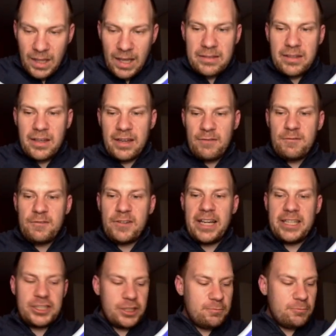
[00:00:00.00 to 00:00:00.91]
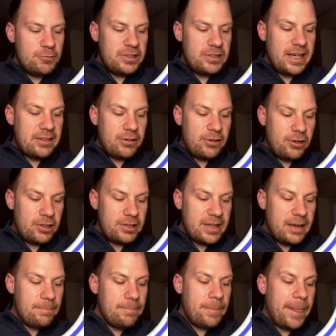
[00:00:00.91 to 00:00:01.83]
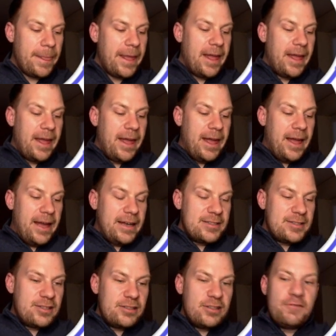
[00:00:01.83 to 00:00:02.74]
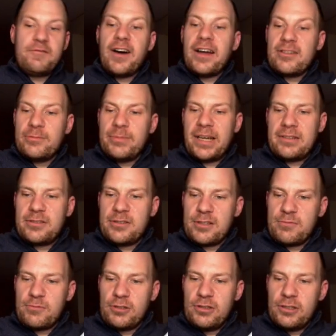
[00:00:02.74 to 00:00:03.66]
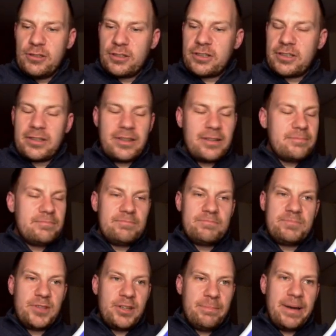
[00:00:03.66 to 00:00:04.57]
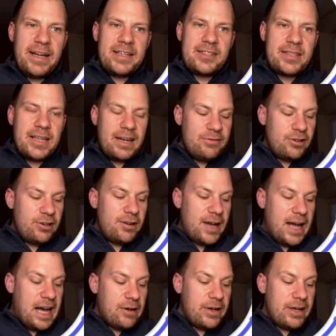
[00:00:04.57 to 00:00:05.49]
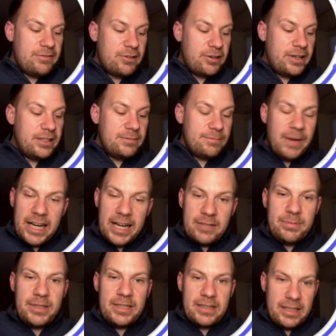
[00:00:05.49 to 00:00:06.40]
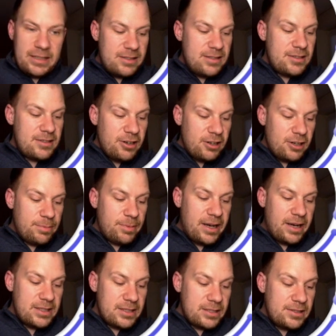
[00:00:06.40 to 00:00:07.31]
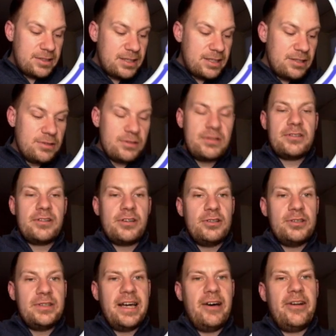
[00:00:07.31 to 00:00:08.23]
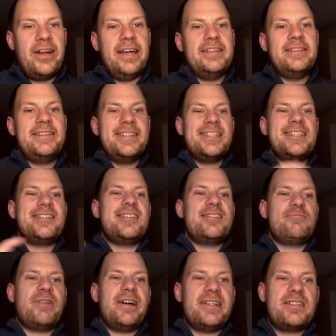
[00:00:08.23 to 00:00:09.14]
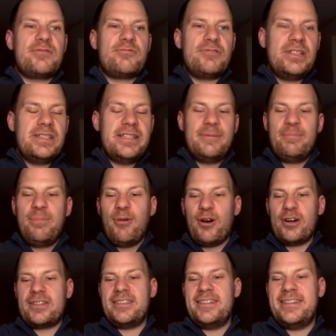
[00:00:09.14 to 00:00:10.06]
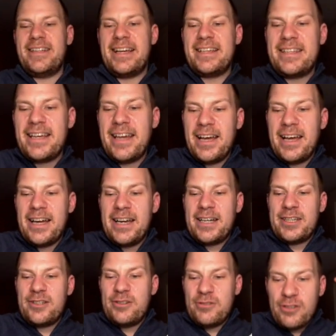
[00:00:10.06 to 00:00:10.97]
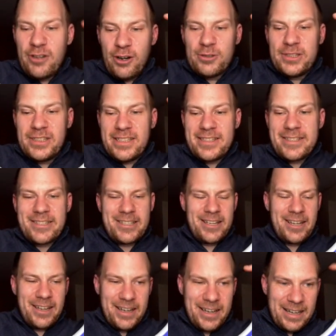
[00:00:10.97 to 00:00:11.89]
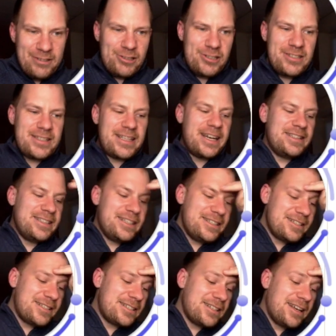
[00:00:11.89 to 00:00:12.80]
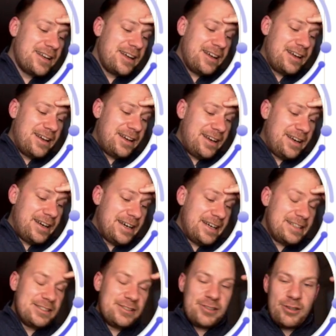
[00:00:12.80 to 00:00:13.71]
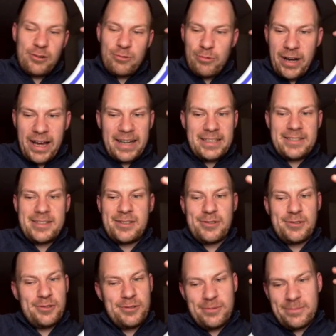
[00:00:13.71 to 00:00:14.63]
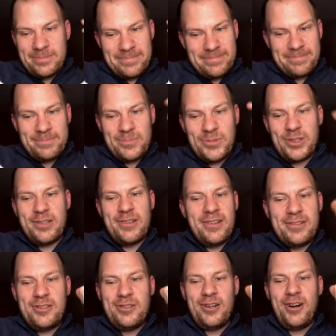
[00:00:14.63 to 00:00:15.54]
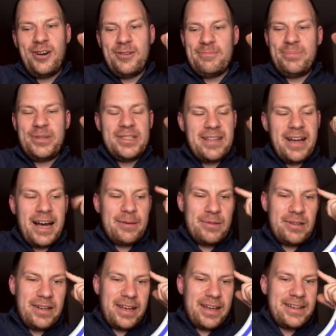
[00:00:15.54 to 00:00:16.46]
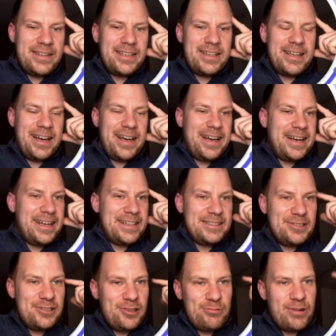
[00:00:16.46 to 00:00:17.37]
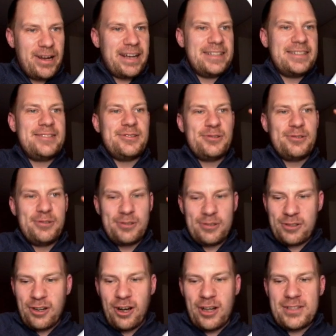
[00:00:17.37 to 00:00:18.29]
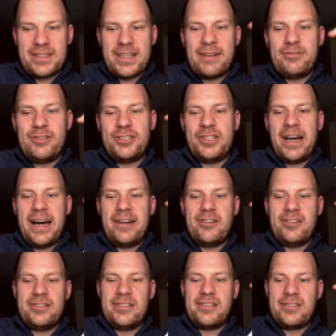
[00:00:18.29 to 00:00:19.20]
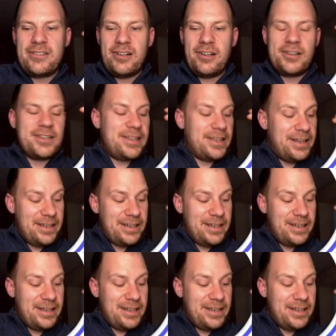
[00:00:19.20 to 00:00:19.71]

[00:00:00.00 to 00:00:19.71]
The inflation will not hurt them. So the fundamentals will look the best ever. However, it might be that the stock price continues to go down. And this is why it's really important that you know this and understand this, and you're ready to, be diamond-handed, and you're ready to cost average down on the stock.